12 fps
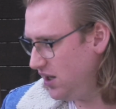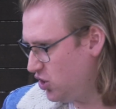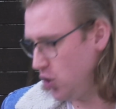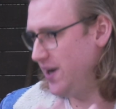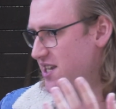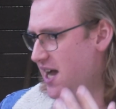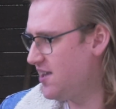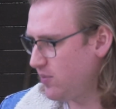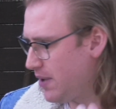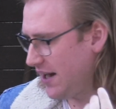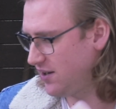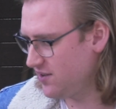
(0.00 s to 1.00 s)
doing dance
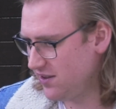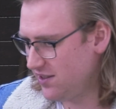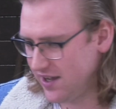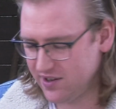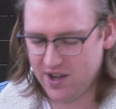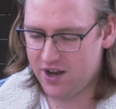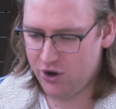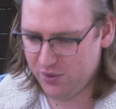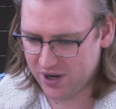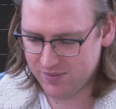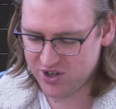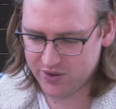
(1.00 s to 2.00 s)
practice and things. I know
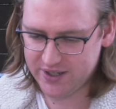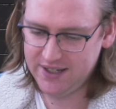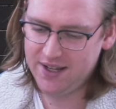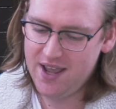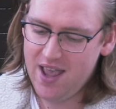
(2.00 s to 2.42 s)
what I'm doing.